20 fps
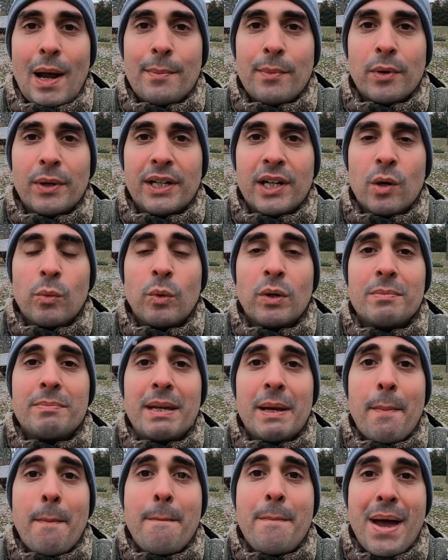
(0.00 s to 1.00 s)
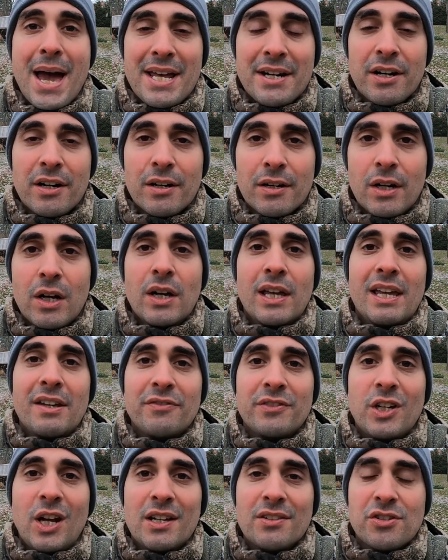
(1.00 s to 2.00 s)
why Merino would be better,
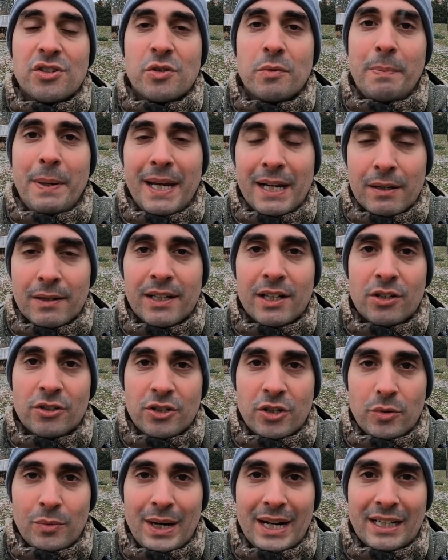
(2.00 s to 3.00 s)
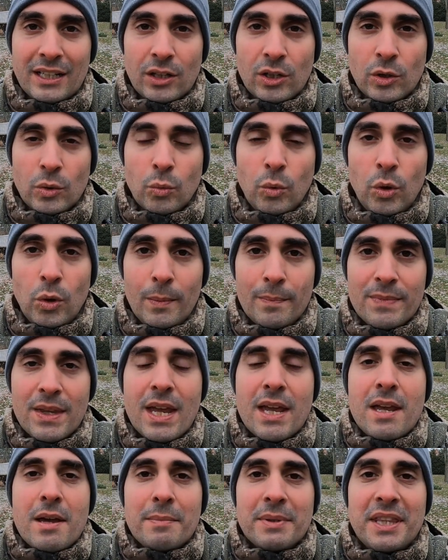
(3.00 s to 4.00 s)
if not superior, to regular wool.
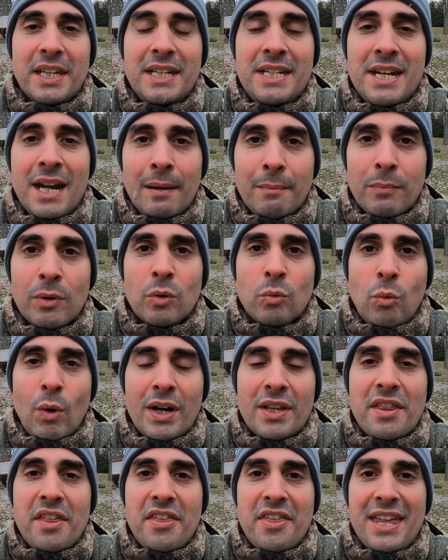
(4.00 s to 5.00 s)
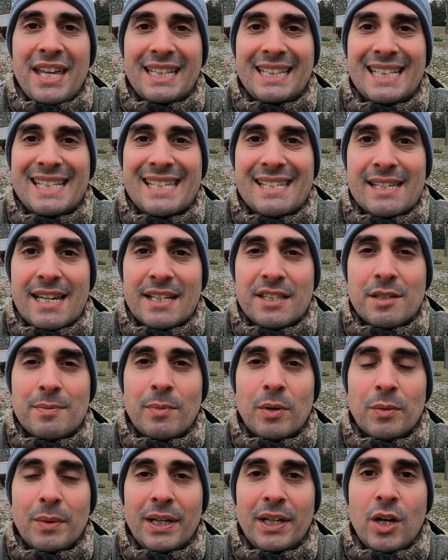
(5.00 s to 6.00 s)
But the number one thing that
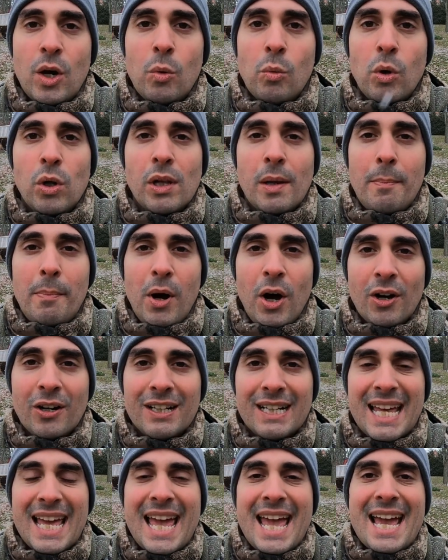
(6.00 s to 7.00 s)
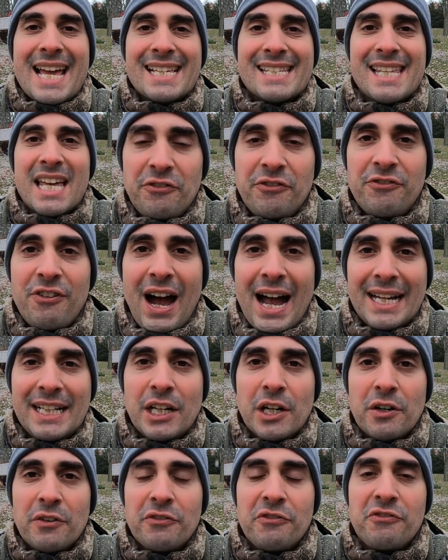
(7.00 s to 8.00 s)
sets Merino wool apart is a
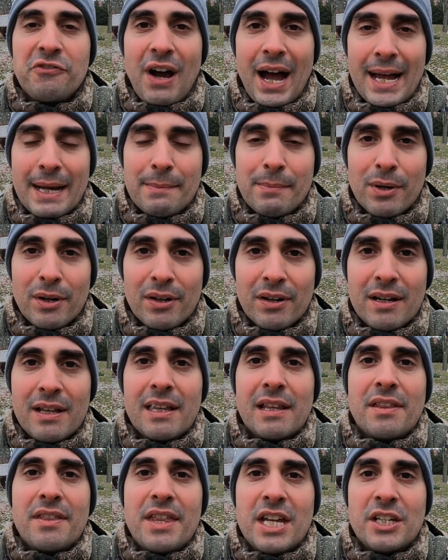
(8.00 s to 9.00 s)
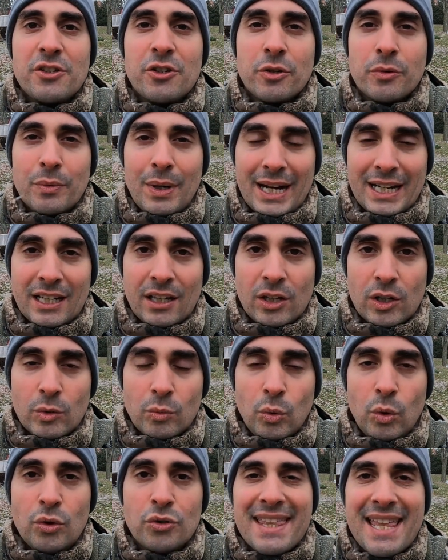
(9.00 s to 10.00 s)
finer fiber than your
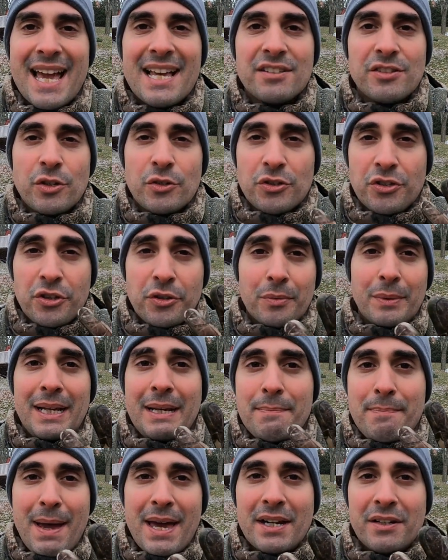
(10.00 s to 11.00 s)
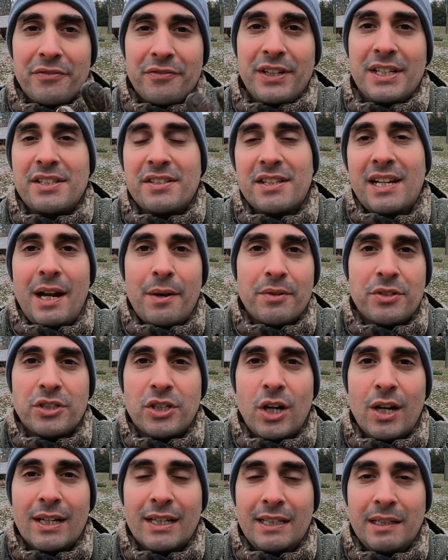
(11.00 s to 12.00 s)
regular wool. That has those three benefits that I was
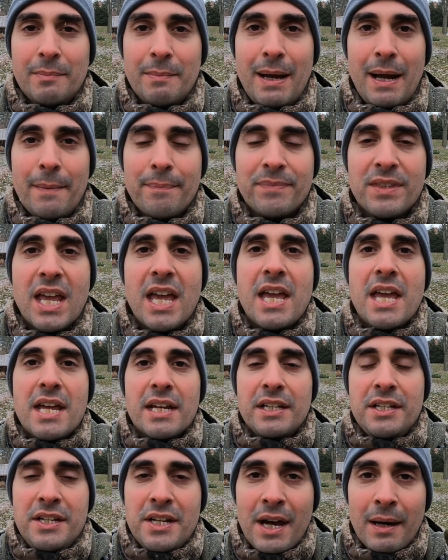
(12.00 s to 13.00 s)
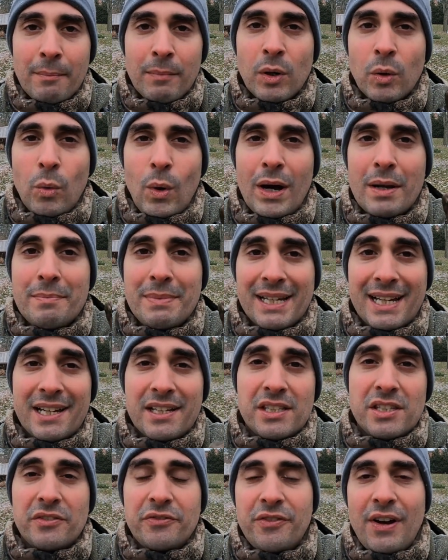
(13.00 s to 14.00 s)
talking about. Number one,
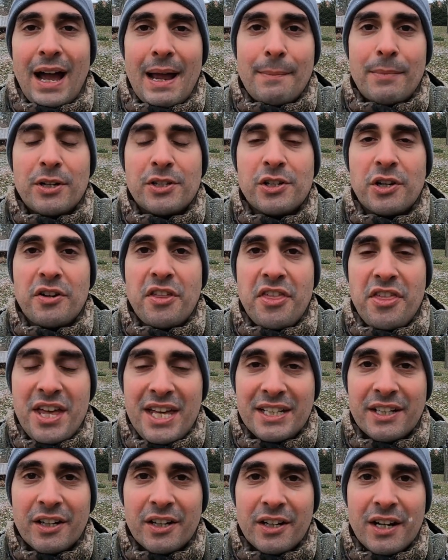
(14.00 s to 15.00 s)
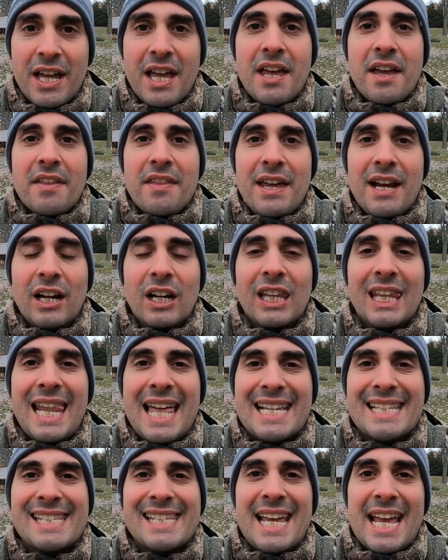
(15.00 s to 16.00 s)
because the fibers are thinner, they're
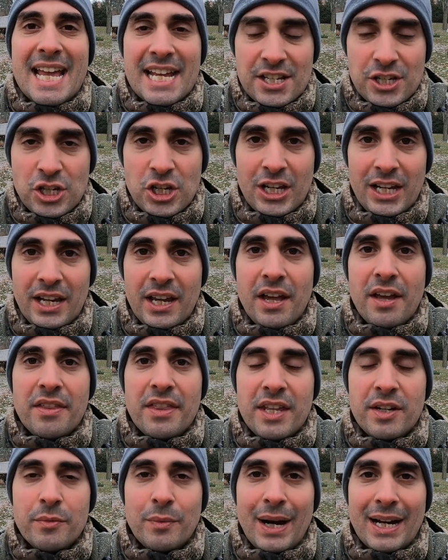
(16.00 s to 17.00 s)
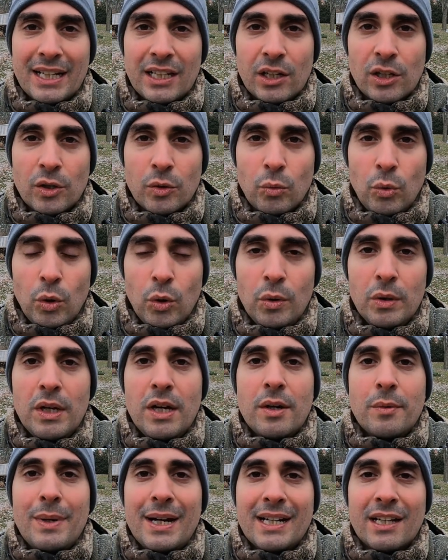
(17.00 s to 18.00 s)
less itchy than regular wool.
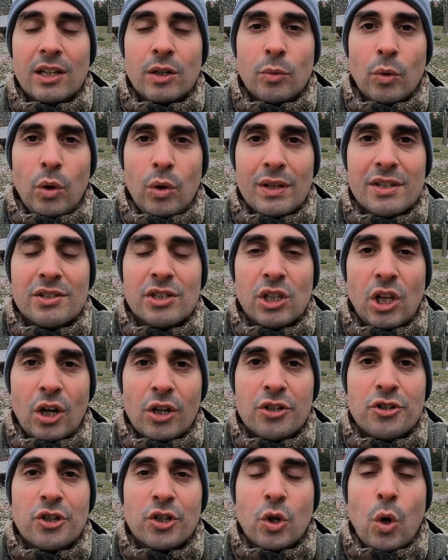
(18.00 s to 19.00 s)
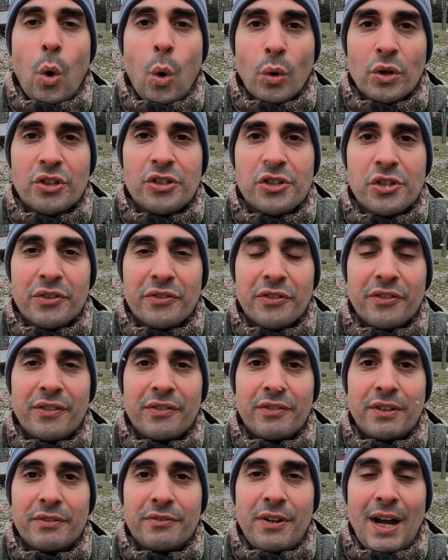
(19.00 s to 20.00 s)
Regular wool is larger, coarser
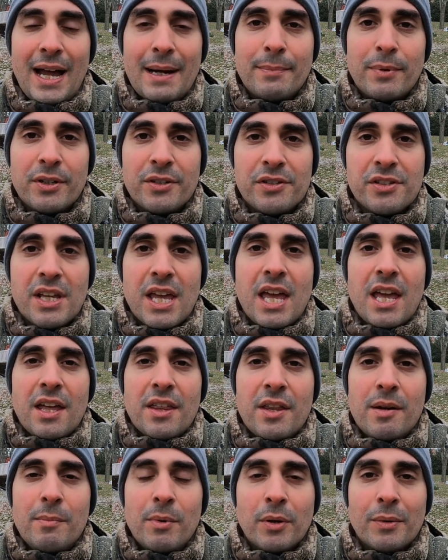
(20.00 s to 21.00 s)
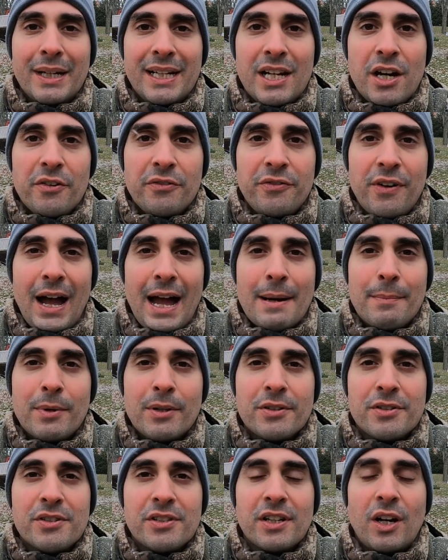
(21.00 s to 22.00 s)
fibers. The Merino
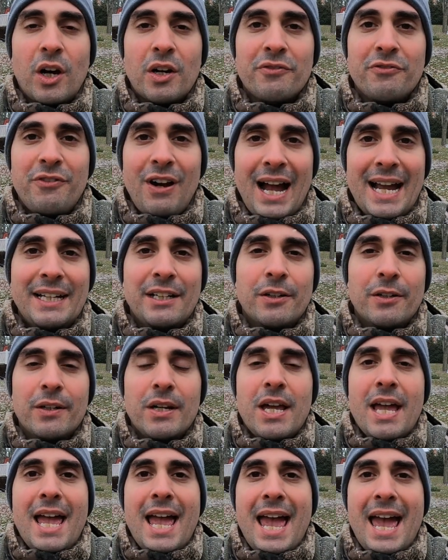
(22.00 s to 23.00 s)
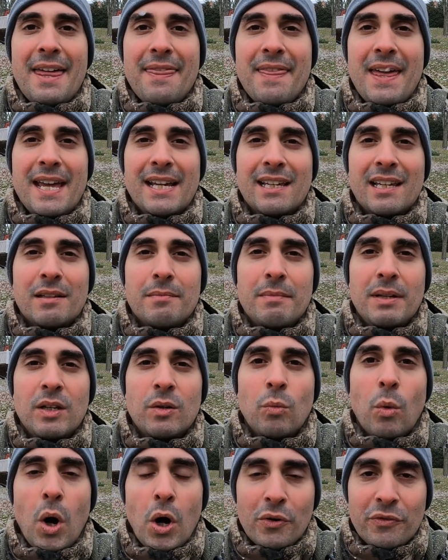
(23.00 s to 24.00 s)
fibers are finer and they can
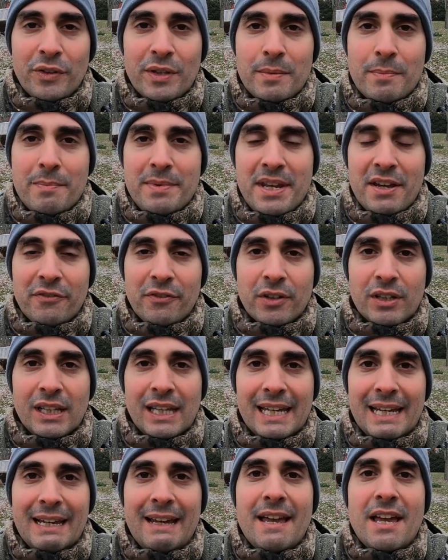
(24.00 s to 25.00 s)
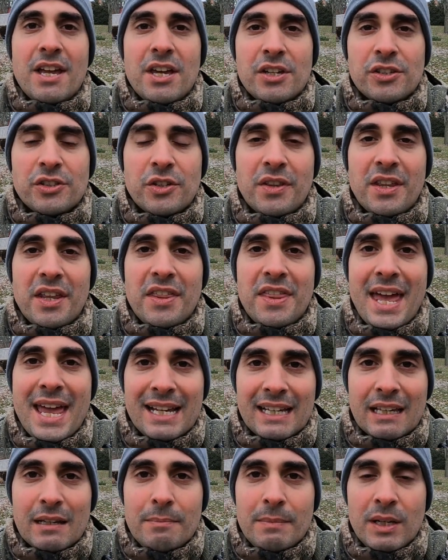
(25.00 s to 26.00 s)
be woven differently so that
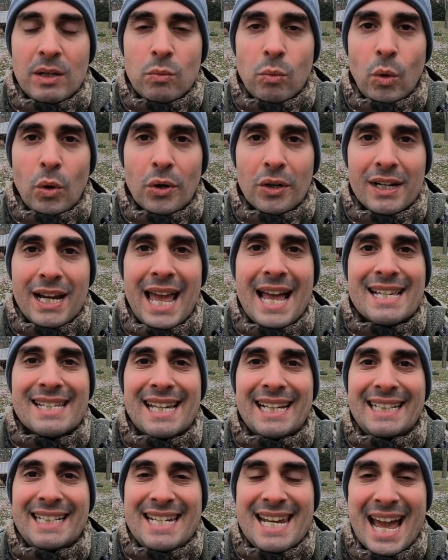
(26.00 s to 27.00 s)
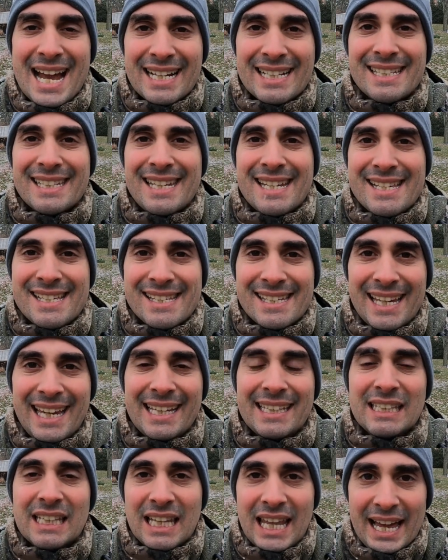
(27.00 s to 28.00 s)
they can be worn as a next to
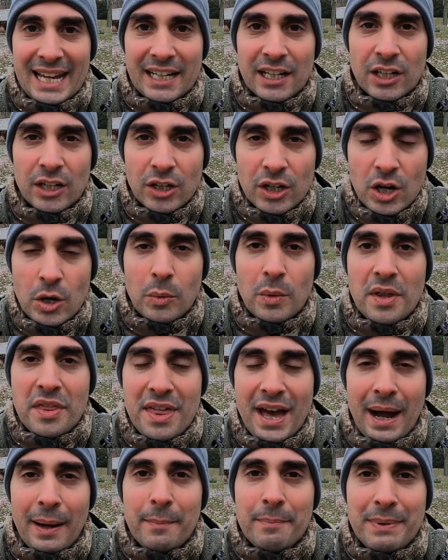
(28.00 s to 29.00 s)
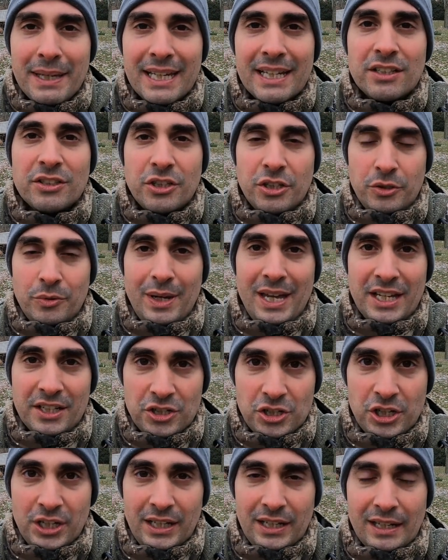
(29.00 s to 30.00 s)
skin layer without being too
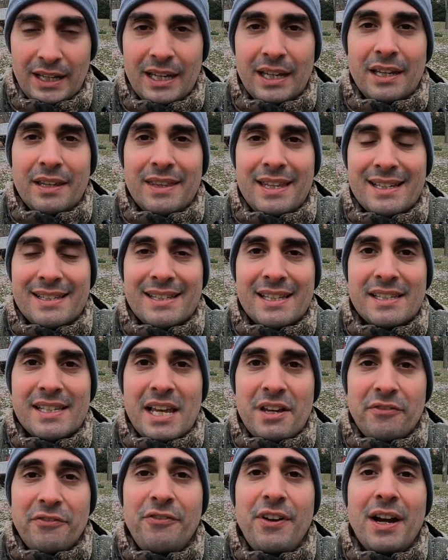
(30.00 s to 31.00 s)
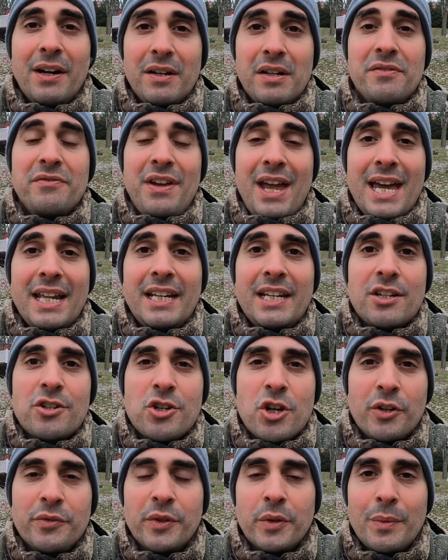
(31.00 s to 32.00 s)
itchy. This is a fair
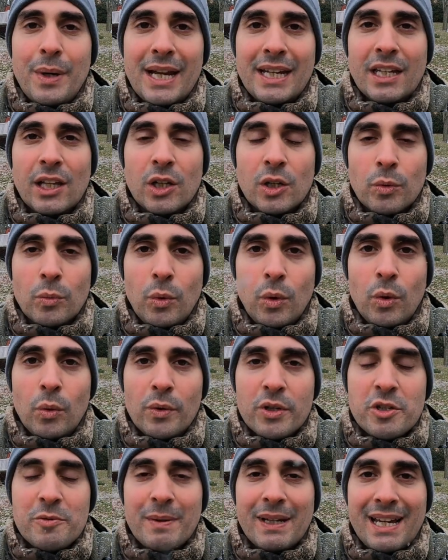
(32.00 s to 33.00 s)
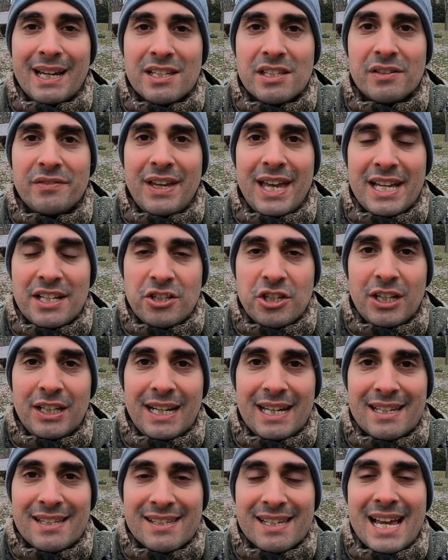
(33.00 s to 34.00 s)
advantage over regular wool, which because of
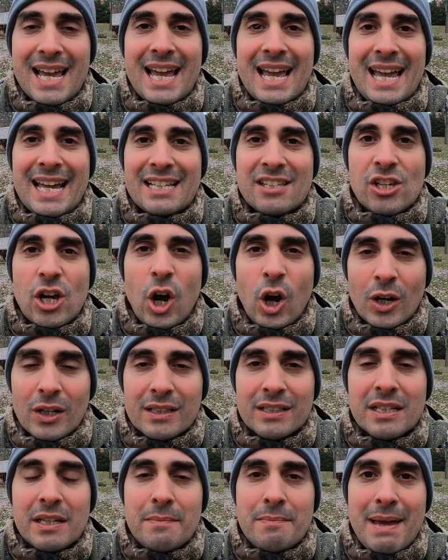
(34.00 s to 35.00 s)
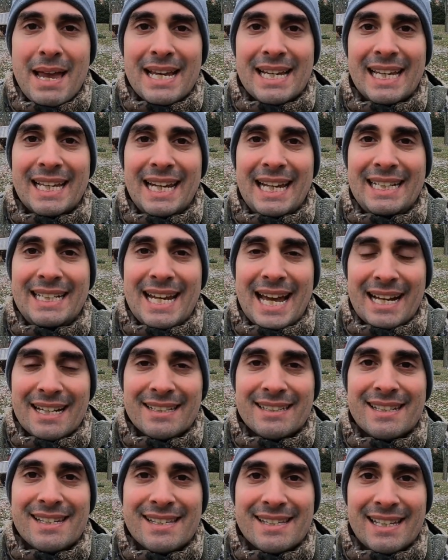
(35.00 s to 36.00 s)
itchiness, it's hard to make it a
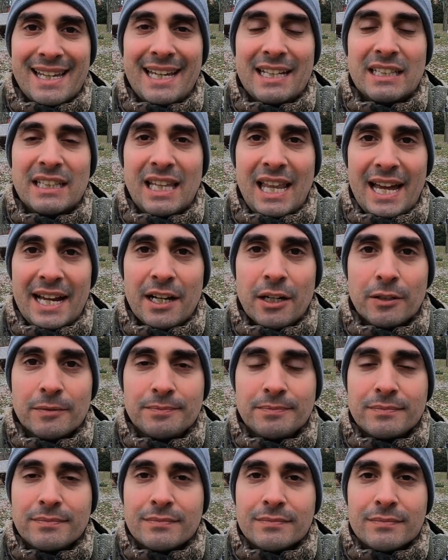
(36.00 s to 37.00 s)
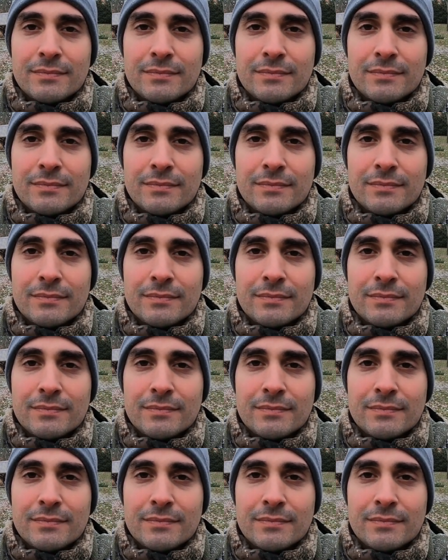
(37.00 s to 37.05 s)
next to skin layer